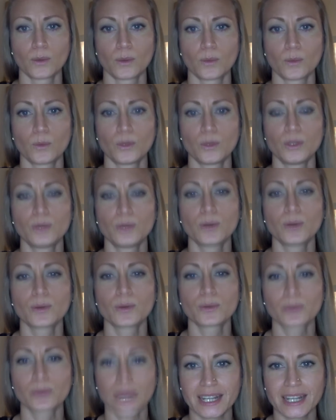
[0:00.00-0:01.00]
When you are
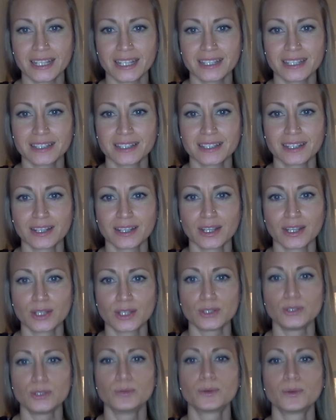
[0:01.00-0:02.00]
ready,
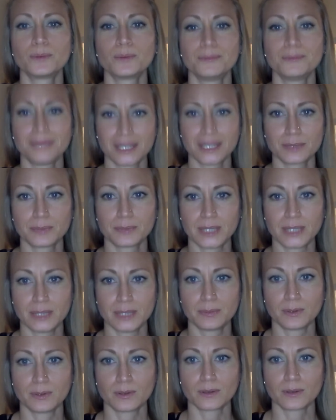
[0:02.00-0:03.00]
you will meet
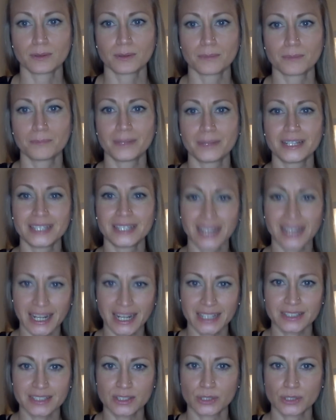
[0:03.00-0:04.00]
people, but
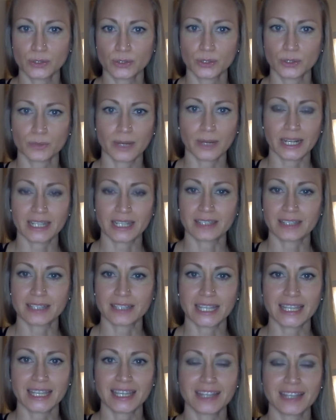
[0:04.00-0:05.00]
not until you're ready.
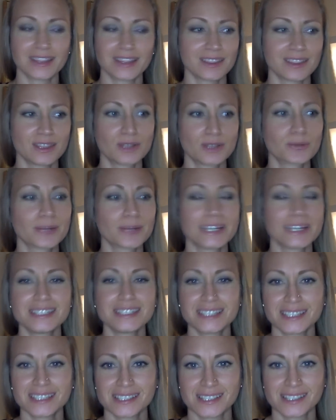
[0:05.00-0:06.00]
Like the
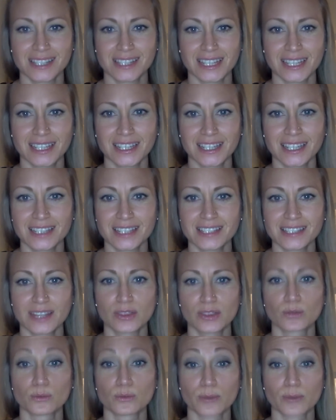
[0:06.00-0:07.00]
craziest thing is
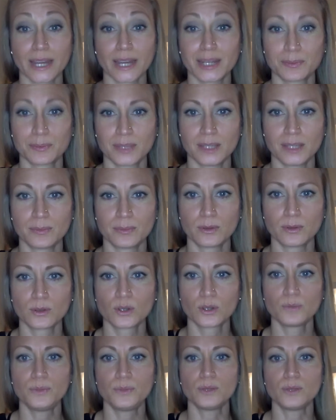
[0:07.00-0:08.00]
that the right people
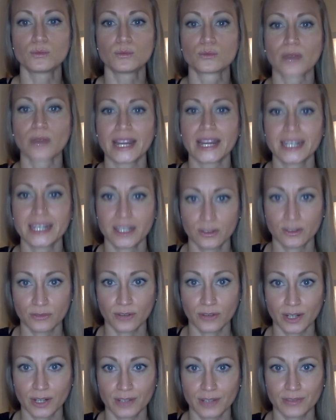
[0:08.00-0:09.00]
could be right in
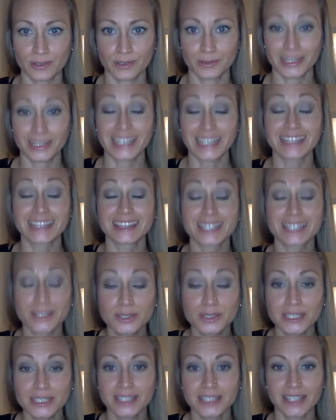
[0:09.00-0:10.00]
front of you. Like
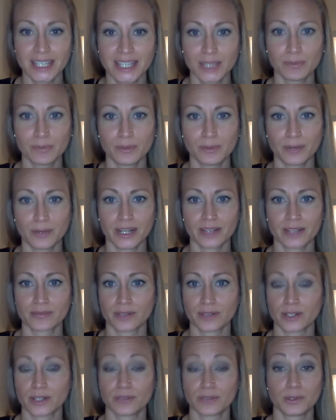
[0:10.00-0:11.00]
literally they could be right in
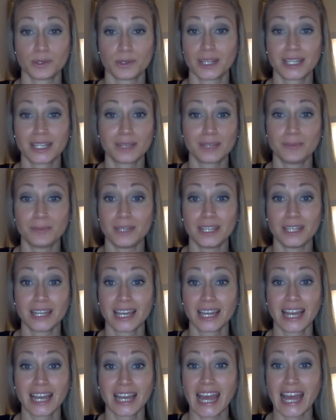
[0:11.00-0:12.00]
front of you. They could be
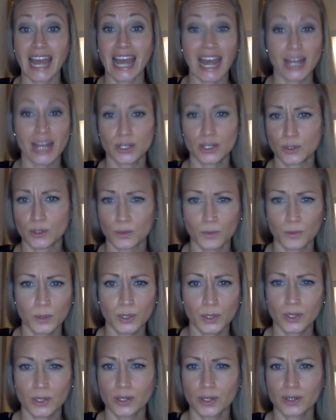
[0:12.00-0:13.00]
at your
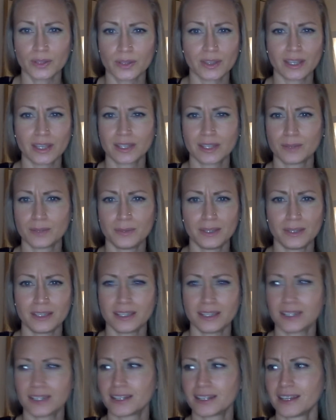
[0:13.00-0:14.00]
work. They could
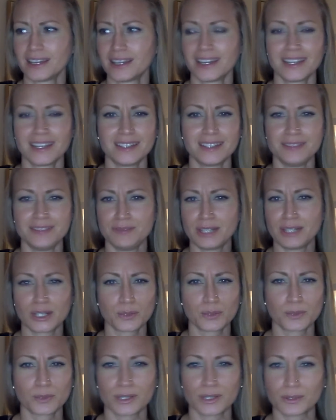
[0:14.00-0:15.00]
be
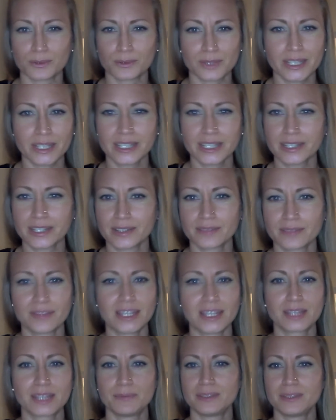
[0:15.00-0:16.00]
near where you live.
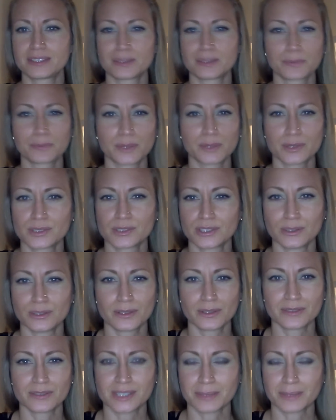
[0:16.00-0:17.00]
They could be some person you
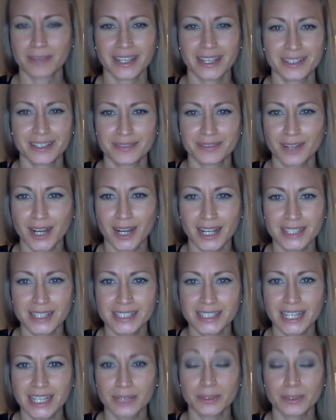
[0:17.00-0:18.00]
have some kind of
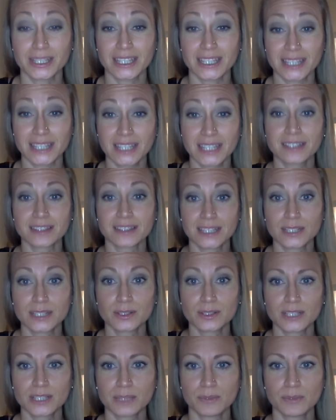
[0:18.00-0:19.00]
contact with. Like they could
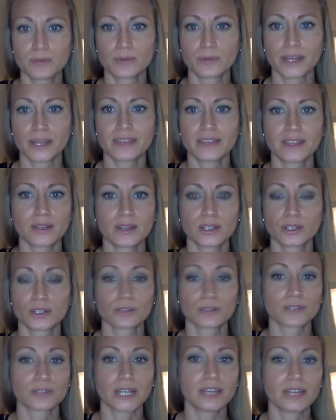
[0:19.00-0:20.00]
literally be right there in
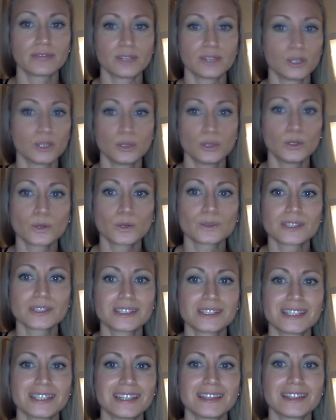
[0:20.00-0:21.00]
your life and you don't
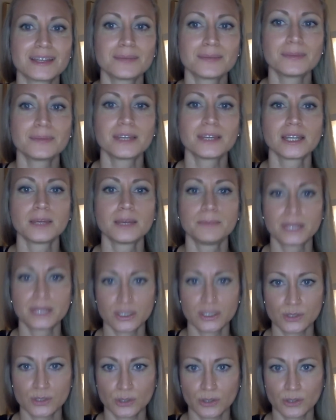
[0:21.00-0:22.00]
see them
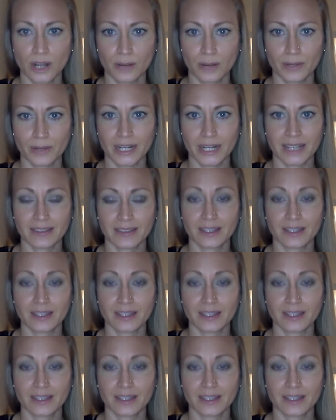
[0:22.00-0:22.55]
because you're not ready.